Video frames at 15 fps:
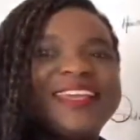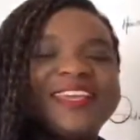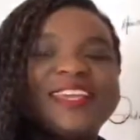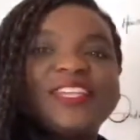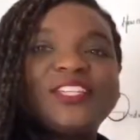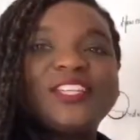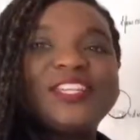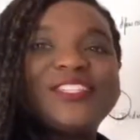
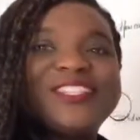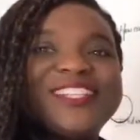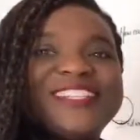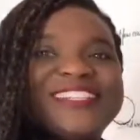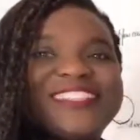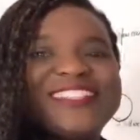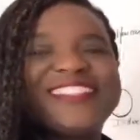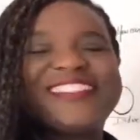Hey Change
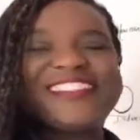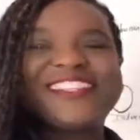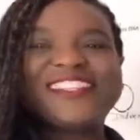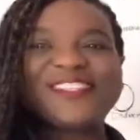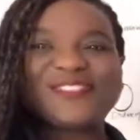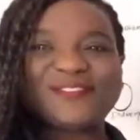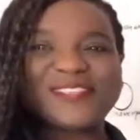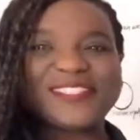Agents,
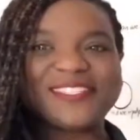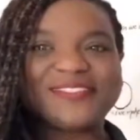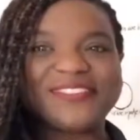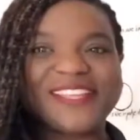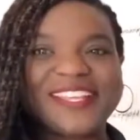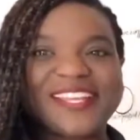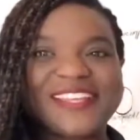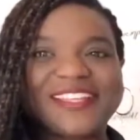it's Tracy
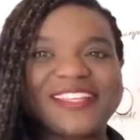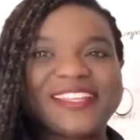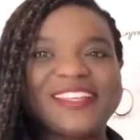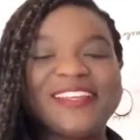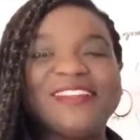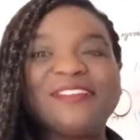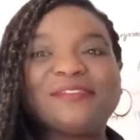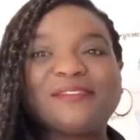V. Allen
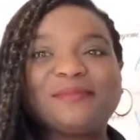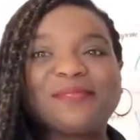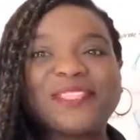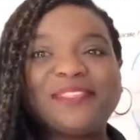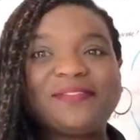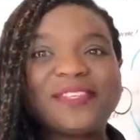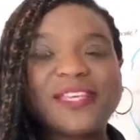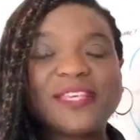from
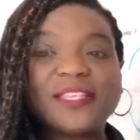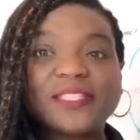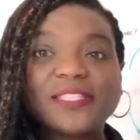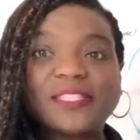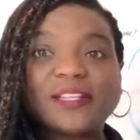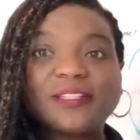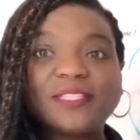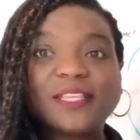TVA
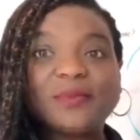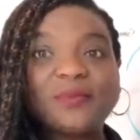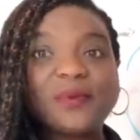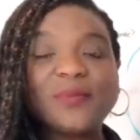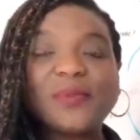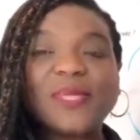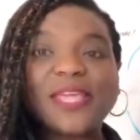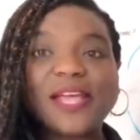Consulting,
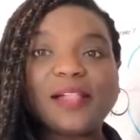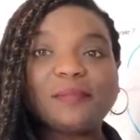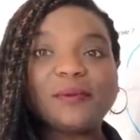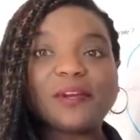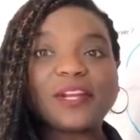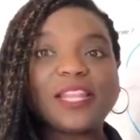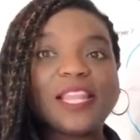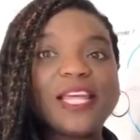where we help
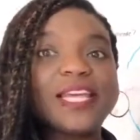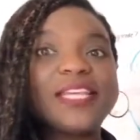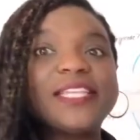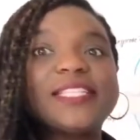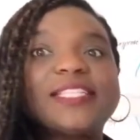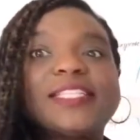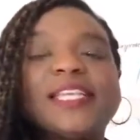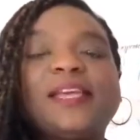our
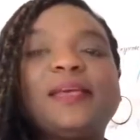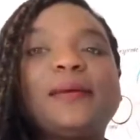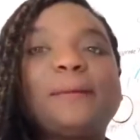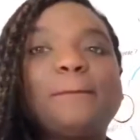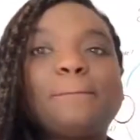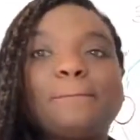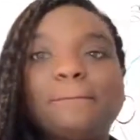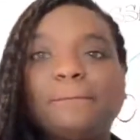clients
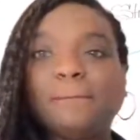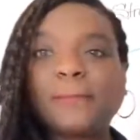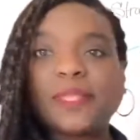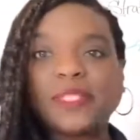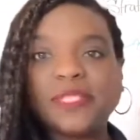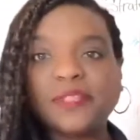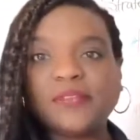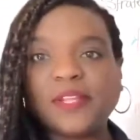
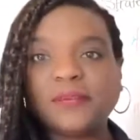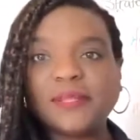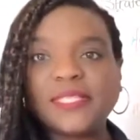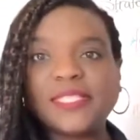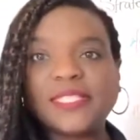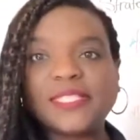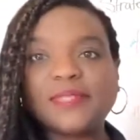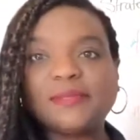develop the
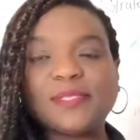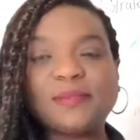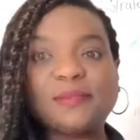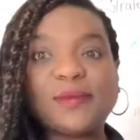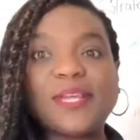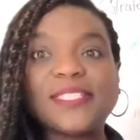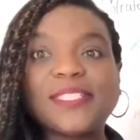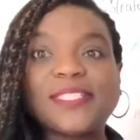systems and
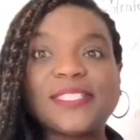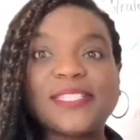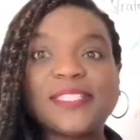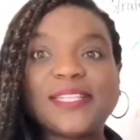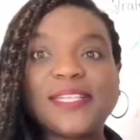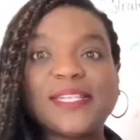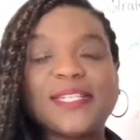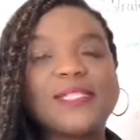processes
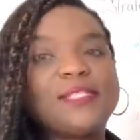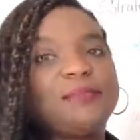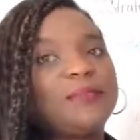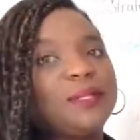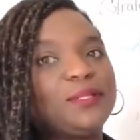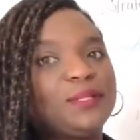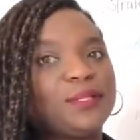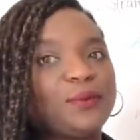needed to
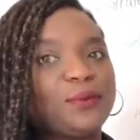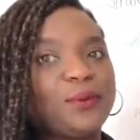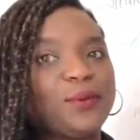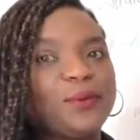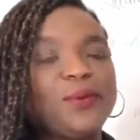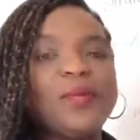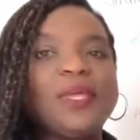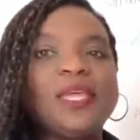build and
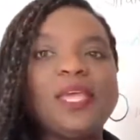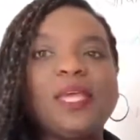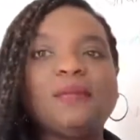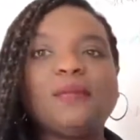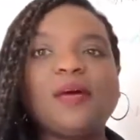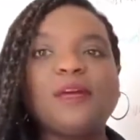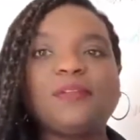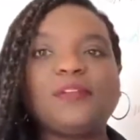grow a
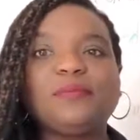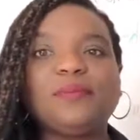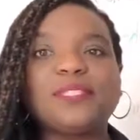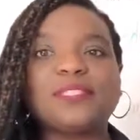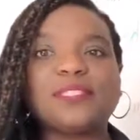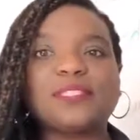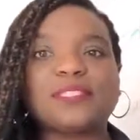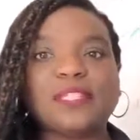profitable,
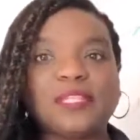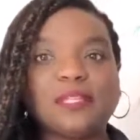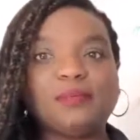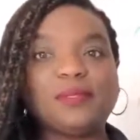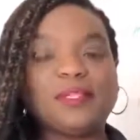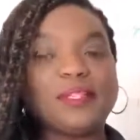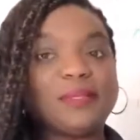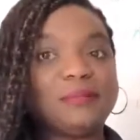sustainable,
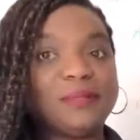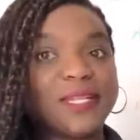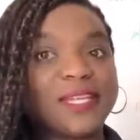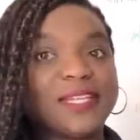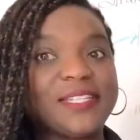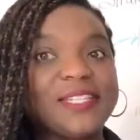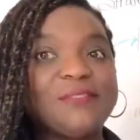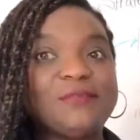and
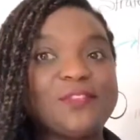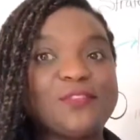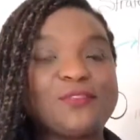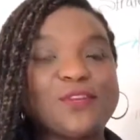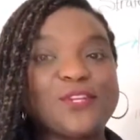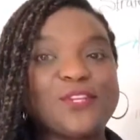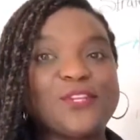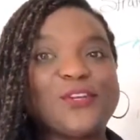compliant
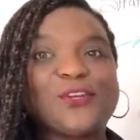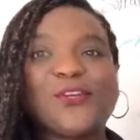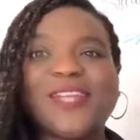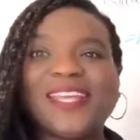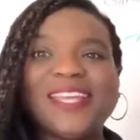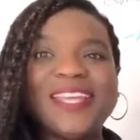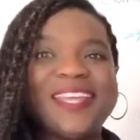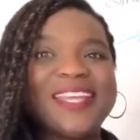infrastructure.
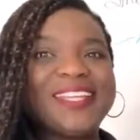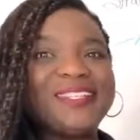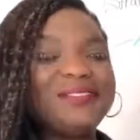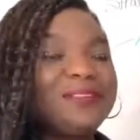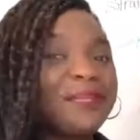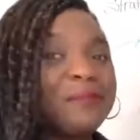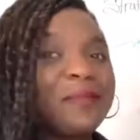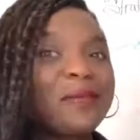And
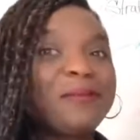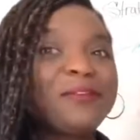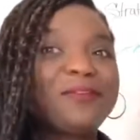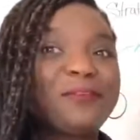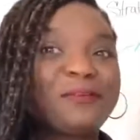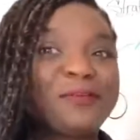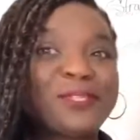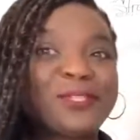today I'm coming
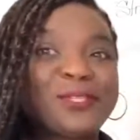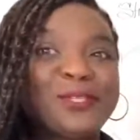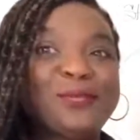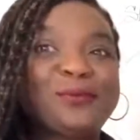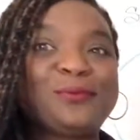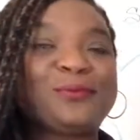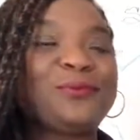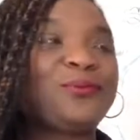to
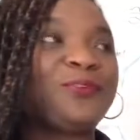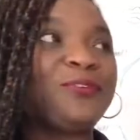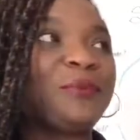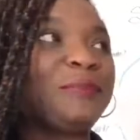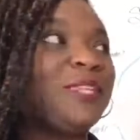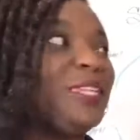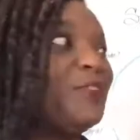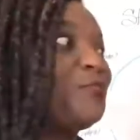you from
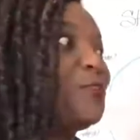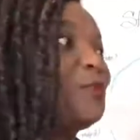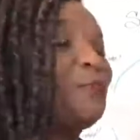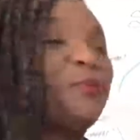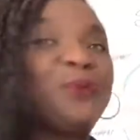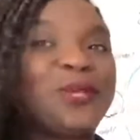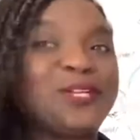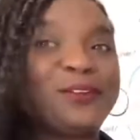a different
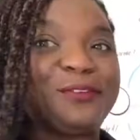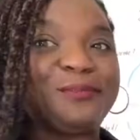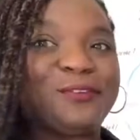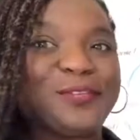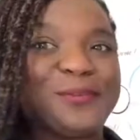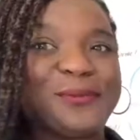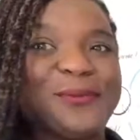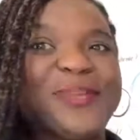point of
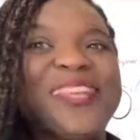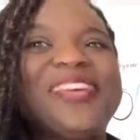view,